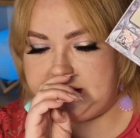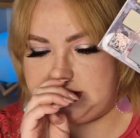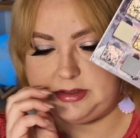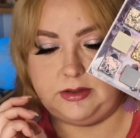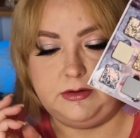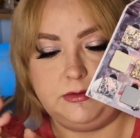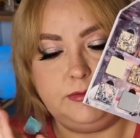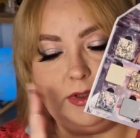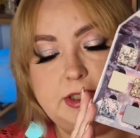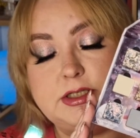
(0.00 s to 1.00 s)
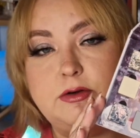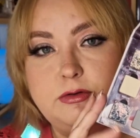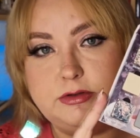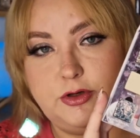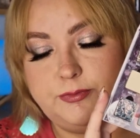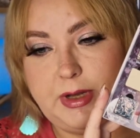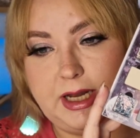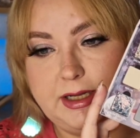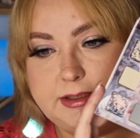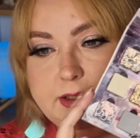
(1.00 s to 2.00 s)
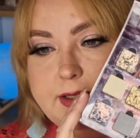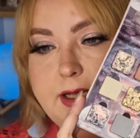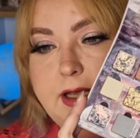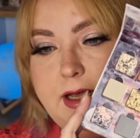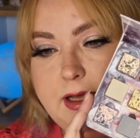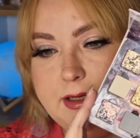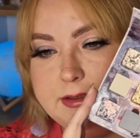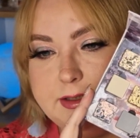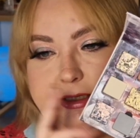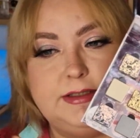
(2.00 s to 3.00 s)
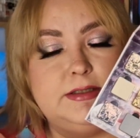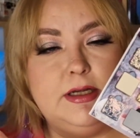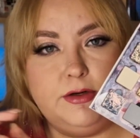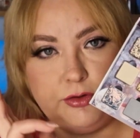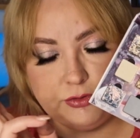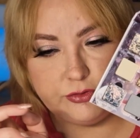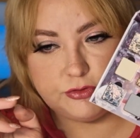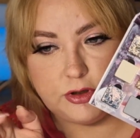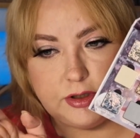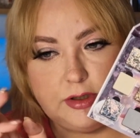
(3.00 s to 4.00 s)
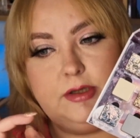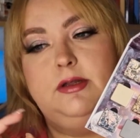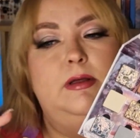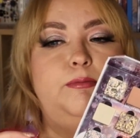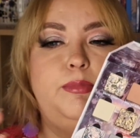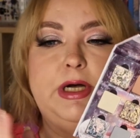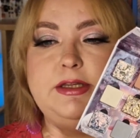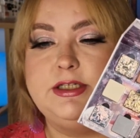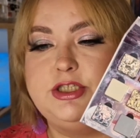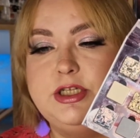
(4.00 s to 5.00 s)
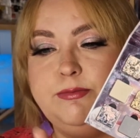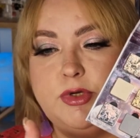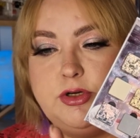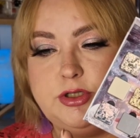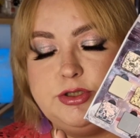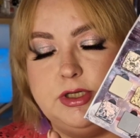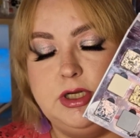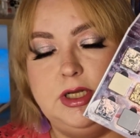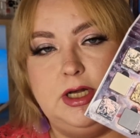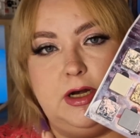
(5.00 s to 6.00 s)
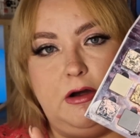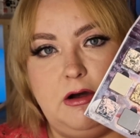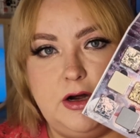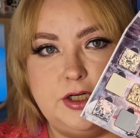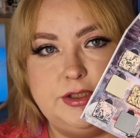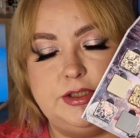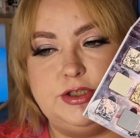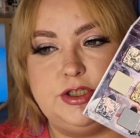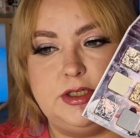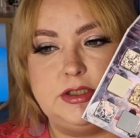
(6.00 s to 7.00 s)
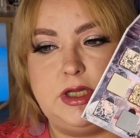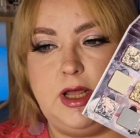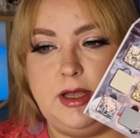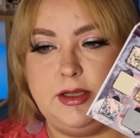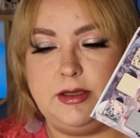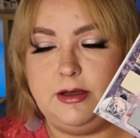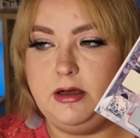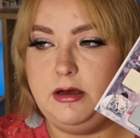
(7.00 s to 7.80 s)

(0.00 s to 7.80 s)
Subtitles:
So it's a cool tone palette and it's neutral, but the shimmers aren't just like